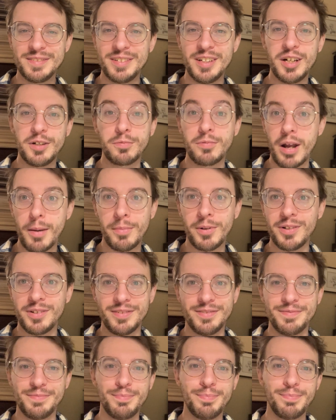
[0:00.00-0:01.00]
a rebel
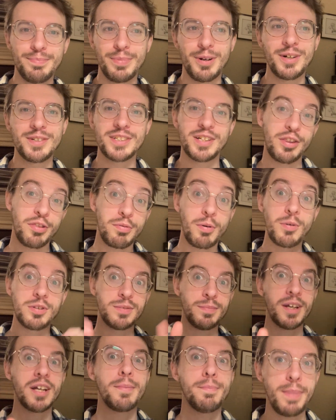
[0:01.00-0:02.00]
person, throws him
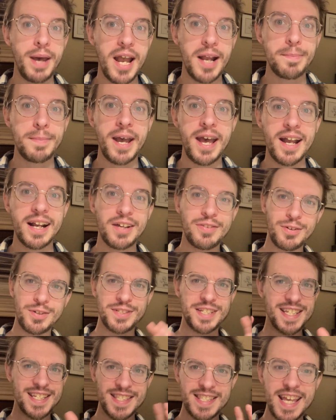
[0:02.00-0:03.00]
like a backpack, and there's
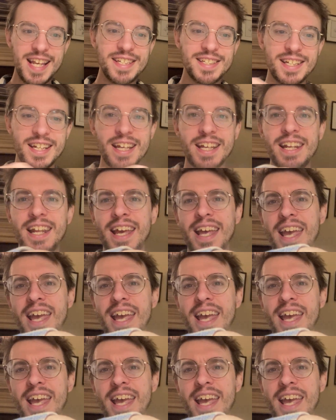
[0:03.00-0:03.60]
these things in it,